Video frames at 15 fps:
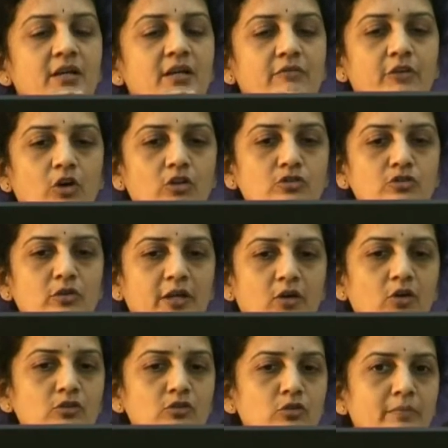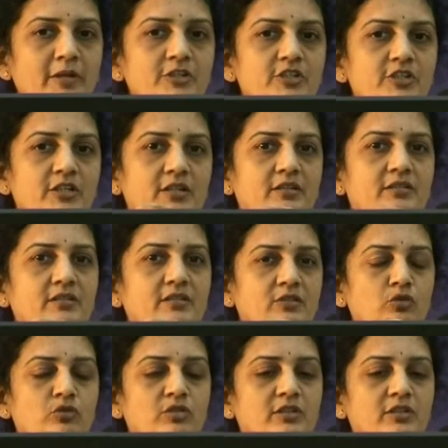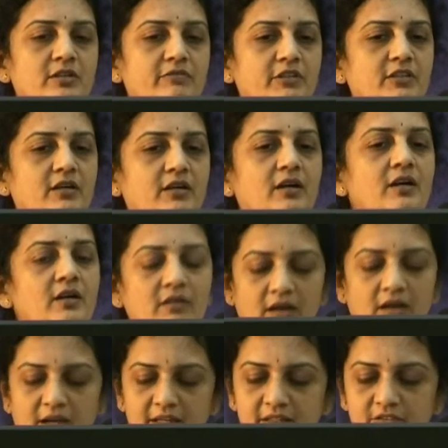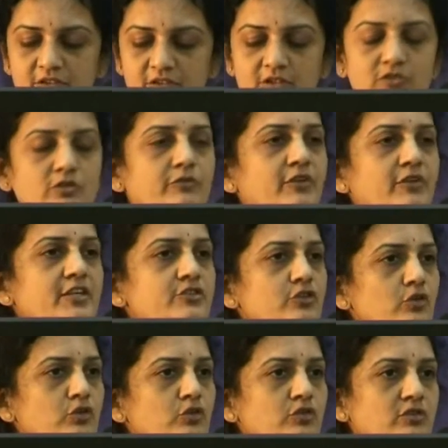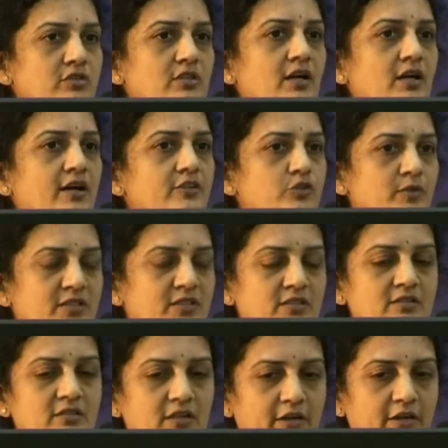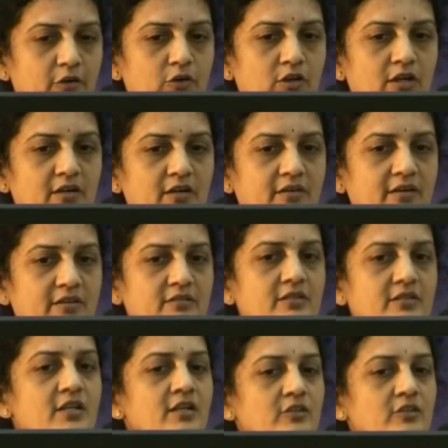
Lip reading: I also mentioned that is associated with a high incidence of restenosis in the arch vessels in aorta arteritis.